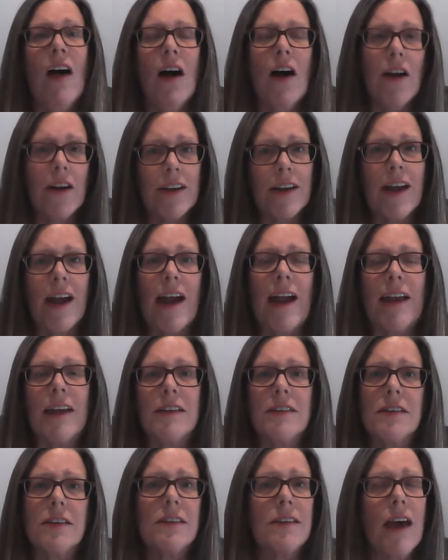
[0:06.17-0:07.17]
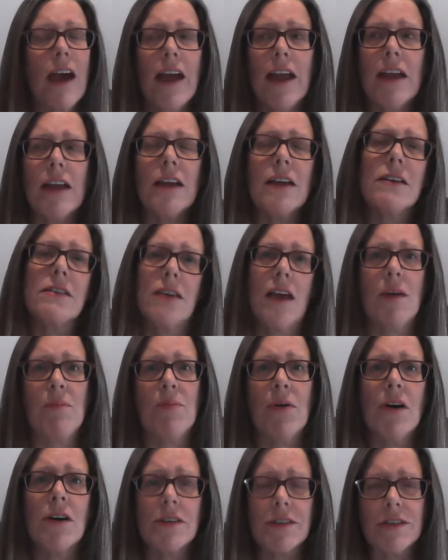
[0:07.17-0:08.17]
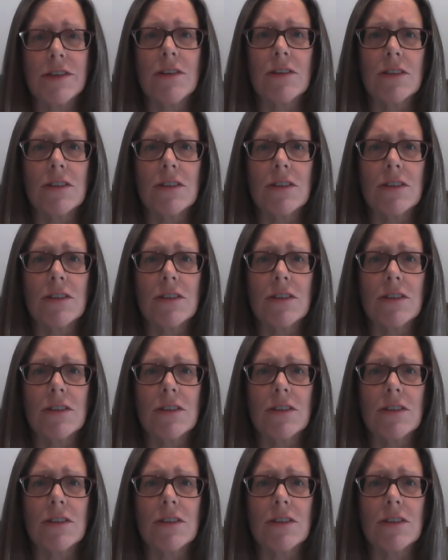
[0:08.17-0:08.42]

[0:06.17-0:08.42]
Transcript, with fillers: Okay, today is a personal